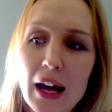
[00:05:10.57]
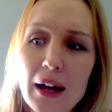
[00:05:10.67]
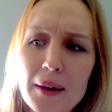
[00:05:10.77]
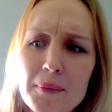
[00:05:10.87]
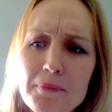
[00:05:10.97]

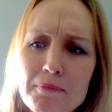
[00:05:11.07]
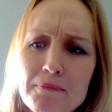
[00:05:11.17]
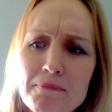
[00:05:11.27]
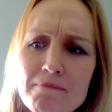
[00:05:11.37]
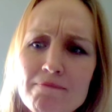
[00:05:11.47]
Um,
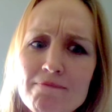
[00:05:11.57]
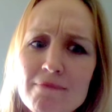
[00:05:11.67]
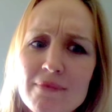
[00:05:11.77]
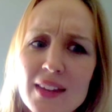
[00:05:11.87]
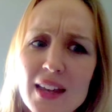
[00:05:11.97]

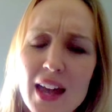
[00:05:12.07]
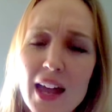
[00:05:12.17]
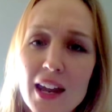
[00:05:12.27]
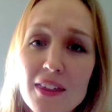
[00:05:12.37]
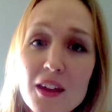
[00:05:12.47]

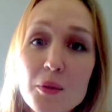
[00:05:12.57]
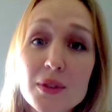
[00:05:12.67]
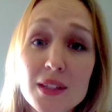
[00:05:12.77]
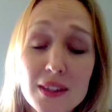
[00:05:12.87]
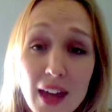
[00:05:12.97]
and I think it
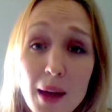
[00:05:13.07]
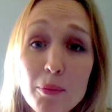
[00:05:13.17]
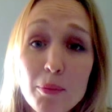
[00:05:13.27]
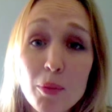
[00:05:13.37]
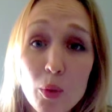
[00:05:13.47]
was at
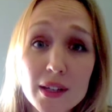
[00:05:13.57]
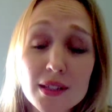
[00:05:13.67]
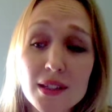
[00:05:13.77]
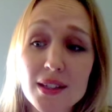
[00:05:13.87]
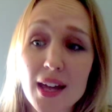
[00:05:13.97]
that
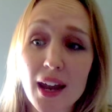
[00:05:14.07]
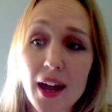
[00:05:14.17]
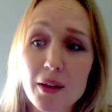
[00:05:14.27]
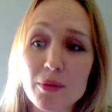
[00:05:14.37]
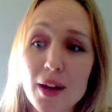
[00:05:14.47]
point that
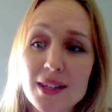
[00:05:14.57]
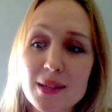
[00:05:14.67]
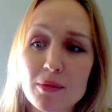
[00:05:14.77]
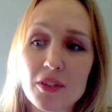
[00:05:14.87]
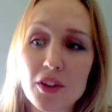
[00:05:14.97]
I read
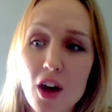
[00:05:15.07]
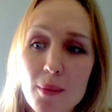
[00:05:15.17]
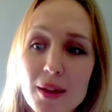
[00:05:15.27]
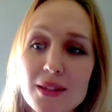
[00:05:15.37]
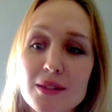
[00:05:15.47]
some of the
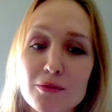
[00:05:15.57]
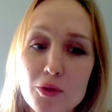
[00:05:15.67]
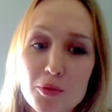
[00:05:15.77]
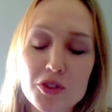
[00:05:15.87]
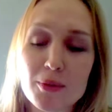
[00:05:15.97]
comments and
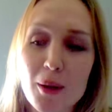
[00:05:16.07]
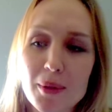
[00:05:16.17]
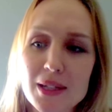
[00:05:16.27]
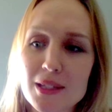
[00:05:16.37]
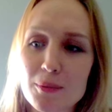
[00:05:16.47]
rumors about
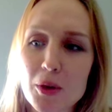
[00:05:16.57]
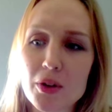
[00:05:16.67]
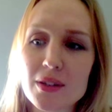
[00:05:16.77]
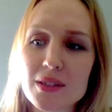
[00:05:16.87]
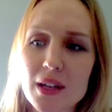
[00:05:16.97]
my
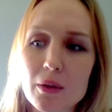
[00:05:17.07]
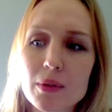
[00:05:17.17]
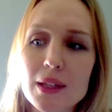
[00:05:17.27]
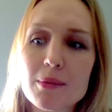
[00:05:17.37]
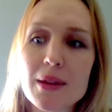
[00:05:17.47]
disappearance that I
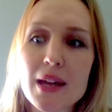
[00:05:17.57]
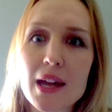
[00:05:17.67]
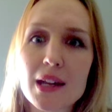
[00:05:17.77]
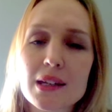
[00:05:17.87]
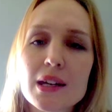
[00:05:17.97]
really
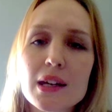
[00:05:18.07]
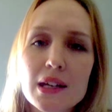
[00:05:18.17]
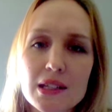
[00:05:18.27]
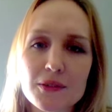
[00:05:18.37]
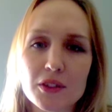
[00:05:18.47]
began
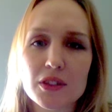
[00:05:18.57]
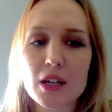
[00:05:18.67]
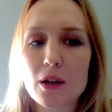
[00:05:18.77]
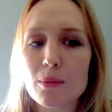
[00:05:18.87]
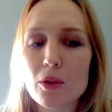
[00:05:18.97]
to feel
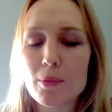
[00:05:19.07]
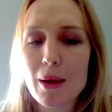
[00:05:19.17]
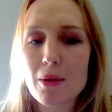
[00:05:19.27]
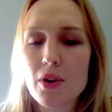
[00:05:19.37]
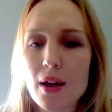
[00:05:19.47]
terrible
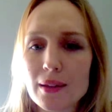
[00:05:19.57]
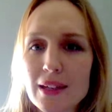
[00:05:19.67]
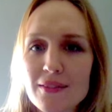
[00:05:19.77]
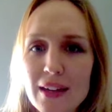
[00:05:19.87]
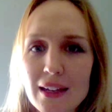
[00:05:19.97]
about not
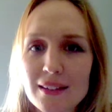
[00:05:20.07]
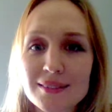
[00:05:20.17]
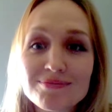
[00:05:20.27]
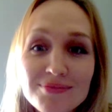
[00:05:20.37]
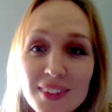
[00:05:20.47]
leaving
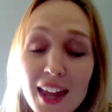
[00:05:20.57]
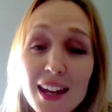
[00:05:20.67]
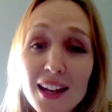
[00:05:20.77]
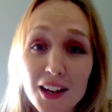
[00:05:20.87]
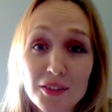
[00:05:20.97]

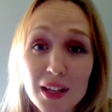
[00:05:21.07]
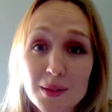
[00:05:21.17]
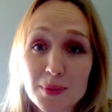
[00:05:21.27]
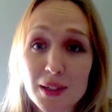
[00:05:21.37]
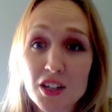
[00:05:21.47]
any kind of an
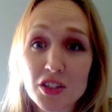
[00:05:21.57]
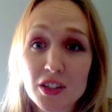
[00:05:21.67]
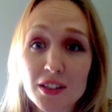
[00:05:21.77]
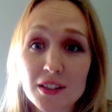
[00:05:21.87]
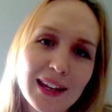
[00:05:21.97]

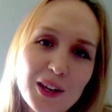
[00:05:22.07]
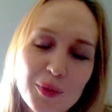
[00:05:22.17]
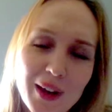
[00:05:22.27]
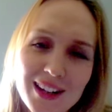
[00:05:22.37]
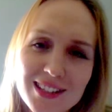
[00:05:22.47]
explanation. At any
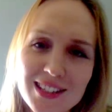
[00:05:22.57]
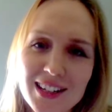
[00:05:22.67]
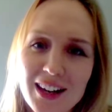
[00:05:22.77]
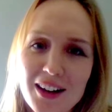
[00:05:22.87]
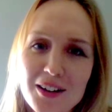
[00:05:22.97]
rate,
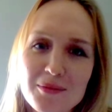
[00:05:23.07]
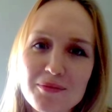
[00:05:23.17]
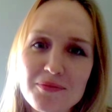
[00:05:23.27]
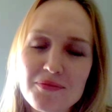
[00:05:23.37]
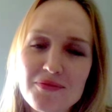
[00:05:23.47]

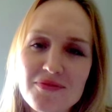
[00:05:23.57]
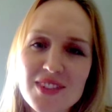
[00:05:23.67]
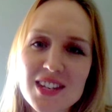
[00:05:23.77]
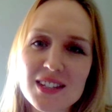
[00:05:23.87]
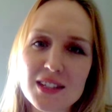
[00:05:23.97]
um,
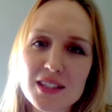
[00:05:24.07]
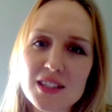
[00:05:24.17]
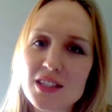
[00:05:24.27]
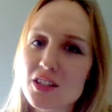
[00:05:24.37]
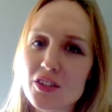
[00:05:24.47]
this is
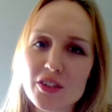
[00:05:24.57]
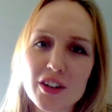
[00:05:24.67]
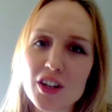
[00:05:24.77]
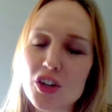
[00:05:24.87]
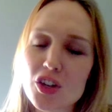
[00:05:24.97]
still
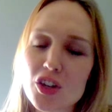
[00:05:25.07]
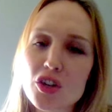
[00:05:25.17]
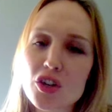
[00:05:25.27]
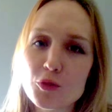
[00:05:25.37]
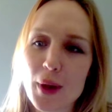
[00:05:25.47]
a
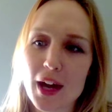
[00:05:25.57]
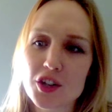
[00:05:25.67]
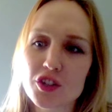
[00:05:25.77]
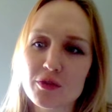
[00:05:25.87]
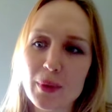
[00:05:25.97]
huge
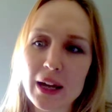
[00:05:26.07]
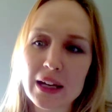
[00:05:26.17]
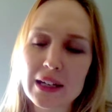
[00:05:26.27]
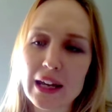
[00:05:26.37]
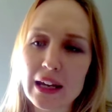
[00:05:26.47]
passion of
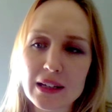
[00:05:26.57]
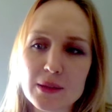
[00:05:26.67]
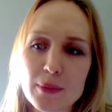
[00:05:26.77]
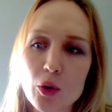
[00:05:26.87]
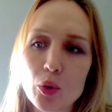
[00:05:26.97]
mine, and
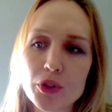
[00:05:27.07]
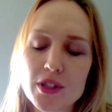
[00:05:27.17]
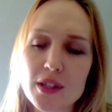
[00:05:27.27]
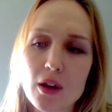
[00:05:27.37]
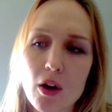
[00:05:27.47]
it's my goal to
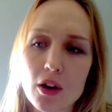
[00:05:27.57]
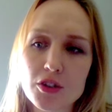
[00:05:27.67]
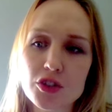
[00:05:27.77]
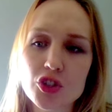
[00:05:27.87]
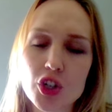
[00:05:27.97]
see
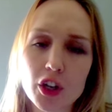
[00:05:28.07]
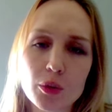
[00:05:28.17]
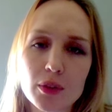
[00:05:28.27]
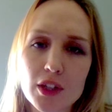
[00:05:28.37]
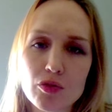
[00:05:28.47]
hearts
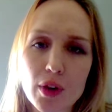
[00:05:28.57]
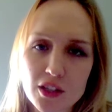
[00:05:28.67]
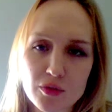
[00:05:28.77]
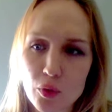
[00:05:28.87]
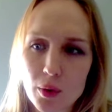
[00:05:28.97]
genuinely
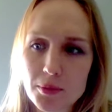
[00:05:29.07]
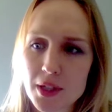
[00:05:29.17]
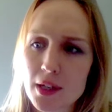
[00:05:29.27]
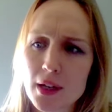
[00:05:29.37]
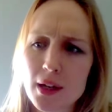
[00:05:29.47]
transformed.